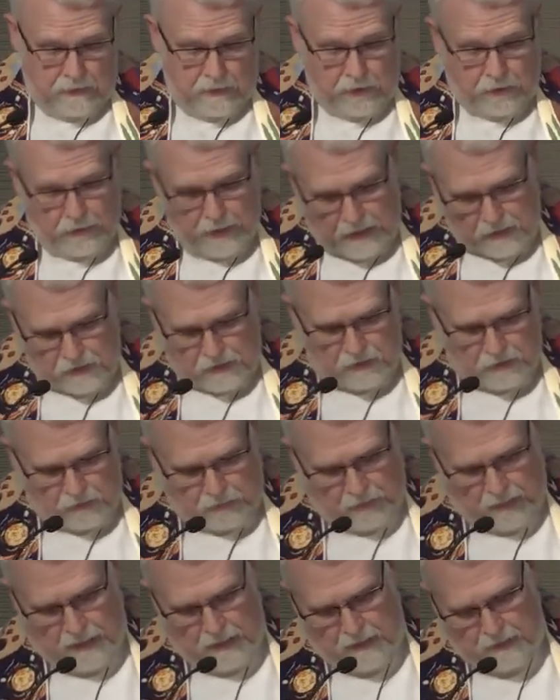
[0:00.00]
Grace is
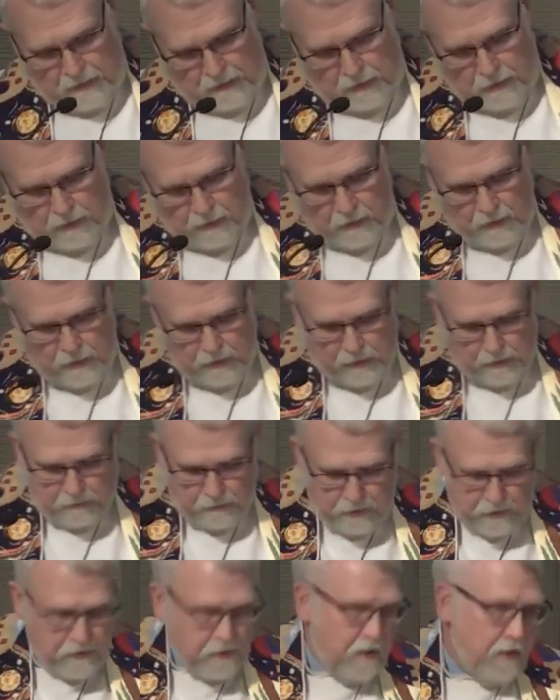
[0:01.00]
found in
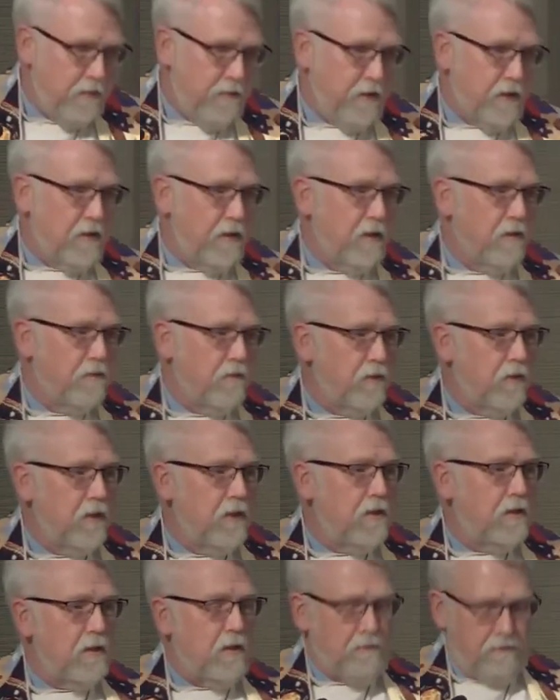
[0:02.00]
receiving a
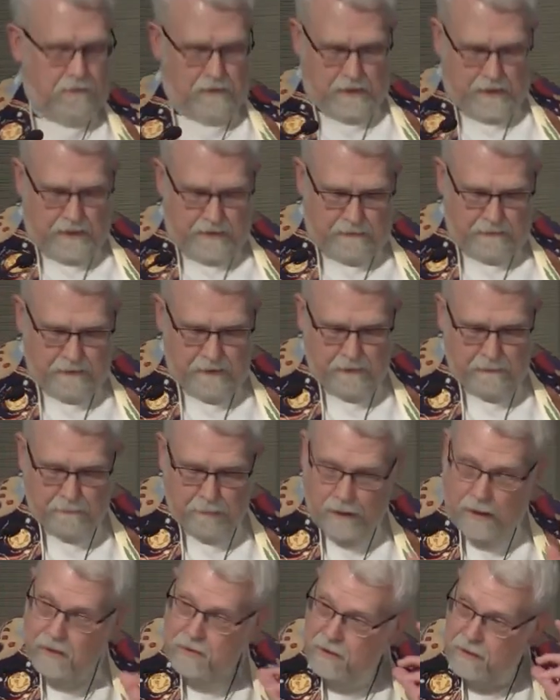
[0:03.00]
voice of love and
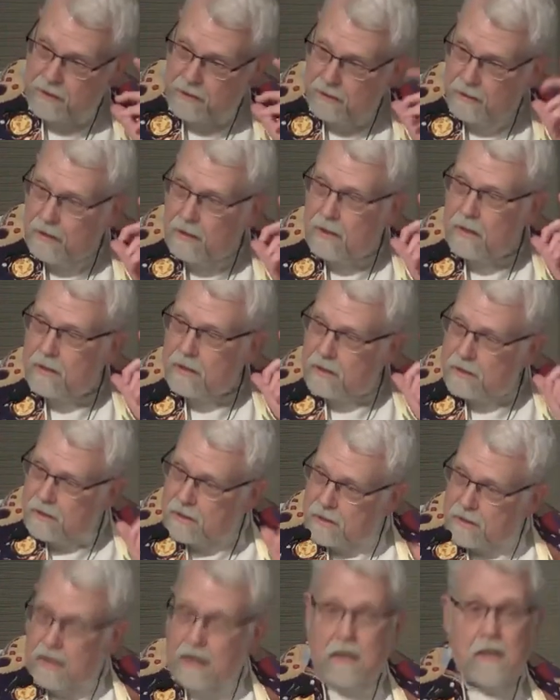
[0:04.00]
blessing that
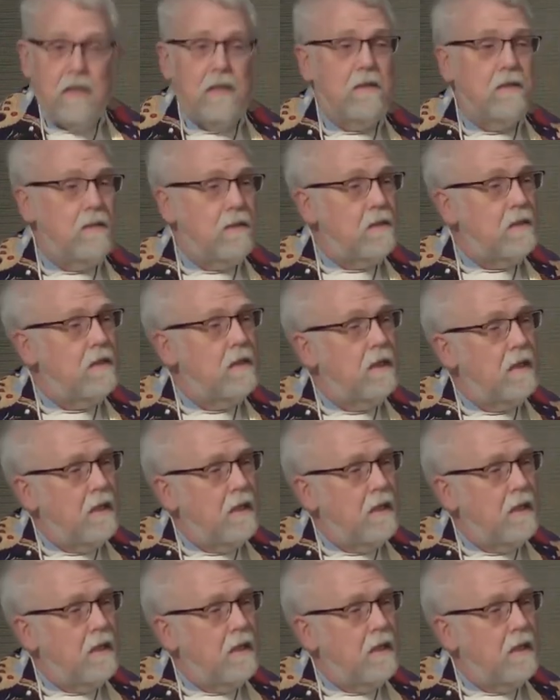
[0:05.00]
sounds